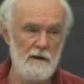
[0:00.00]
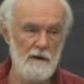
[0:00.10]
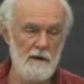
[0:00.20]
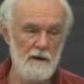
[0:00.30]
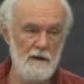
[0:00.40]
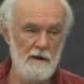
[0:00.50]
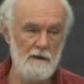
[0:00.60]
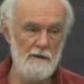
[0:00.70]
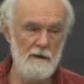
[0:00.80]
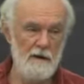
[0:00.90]

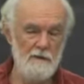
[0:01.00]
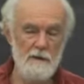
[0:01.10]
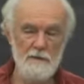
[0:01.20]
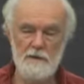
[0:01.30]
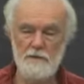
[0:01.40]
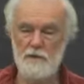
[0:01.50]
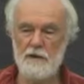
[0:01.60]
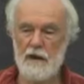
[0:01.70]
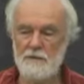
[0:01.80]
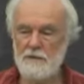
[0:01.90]
Uh, you know, I mean, the poor
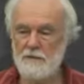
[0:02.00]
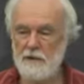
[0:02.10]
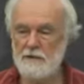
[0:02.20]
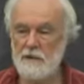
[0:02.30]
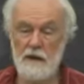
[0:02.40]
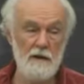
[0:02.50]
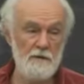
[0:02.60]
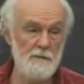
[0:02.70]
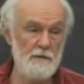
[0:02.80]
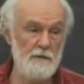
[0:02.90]
capitalist may
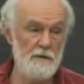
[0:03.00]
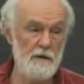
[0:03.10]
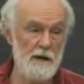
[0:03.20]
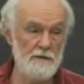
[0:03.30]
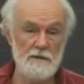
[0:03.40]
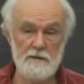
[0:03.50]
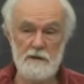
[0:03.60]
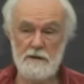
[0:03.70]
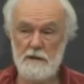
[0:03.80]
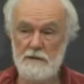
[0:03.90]
starve before actually you
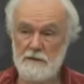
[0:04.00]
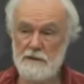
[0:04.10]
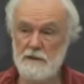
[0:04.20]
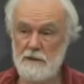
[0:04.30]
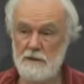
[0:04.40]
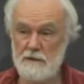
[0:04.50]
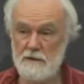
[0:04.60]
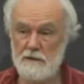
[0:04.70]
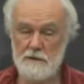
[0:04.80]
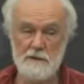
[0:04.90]
get any return.
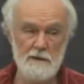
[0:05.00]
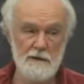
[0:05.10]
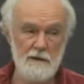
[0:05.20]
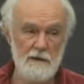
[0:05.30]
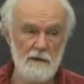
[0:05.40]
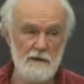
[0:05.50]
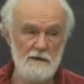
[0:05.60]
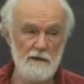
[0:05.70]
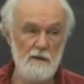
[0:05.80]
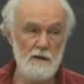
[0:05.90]

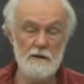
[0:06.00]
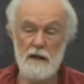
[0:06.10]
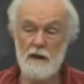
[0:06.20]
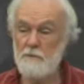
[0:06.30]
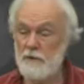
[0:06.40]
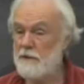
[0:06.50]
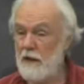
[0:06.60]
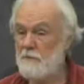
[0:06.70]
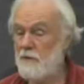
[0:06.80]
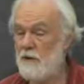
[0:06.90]
So at that, at
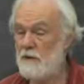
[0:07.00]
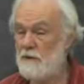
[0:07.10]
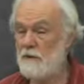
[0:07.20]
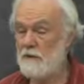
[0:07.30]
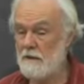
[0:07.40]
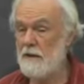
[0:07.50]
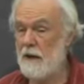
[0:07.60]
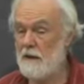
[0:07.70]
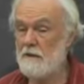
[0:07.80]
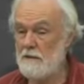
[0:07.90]
that point,
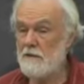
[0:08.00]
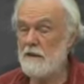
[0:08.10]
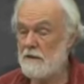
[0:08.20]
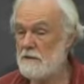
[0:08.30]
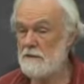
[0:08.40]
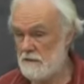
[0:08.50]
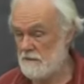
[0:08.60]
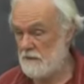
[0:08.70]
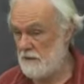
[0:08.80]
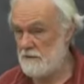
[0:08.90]
again, the credit
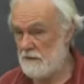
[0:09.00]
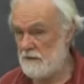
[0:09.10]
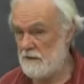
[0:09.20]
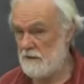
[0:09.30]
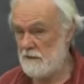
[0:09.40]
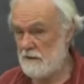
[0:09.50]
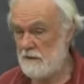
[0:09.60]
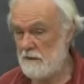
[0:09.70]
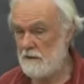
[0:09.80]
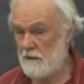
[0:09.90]
system comes into the,
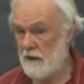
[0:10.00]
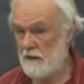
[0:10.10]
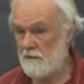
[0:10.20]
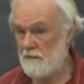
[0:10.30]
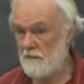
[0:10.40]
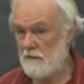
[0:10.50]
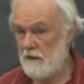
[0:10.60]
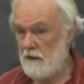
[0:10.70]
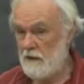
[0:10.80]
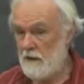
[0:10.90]
the game.
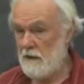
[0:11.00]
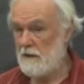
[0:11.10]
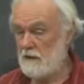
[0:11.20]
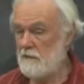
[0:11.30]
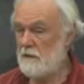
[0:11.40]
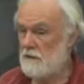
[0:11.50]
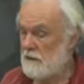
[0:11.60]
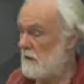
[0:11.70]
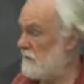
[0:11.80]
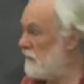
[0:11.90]
In other words,
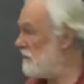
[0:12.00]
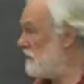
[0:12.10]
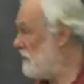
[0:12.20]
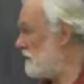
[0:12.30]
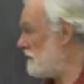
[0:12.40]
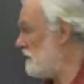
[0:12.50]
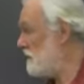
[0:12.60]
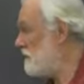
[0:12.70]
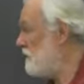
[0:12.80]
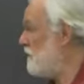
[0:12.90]
in other words this, this
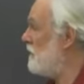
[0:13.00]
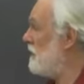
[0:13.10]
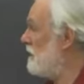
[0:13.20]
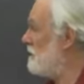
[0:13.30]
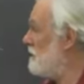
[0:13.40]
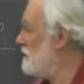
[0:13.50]
simple kind of